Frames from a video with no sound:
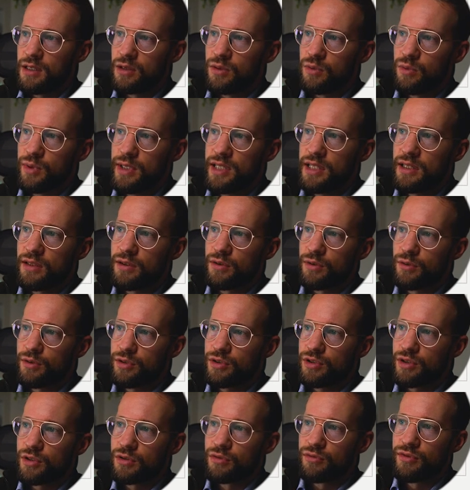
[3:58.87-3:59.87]
we can
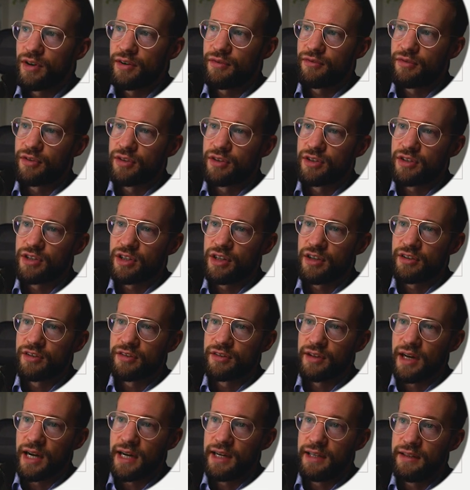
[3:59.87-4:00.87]
also reference
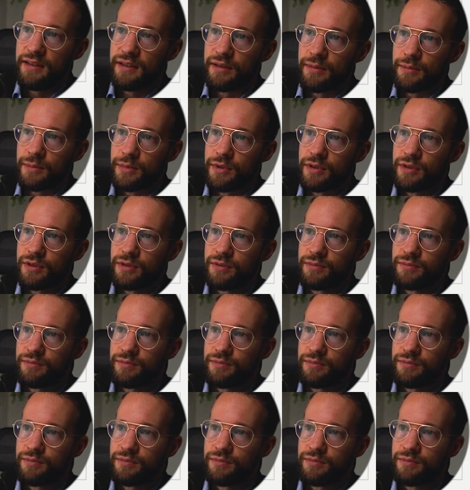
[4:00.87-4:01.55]
other items.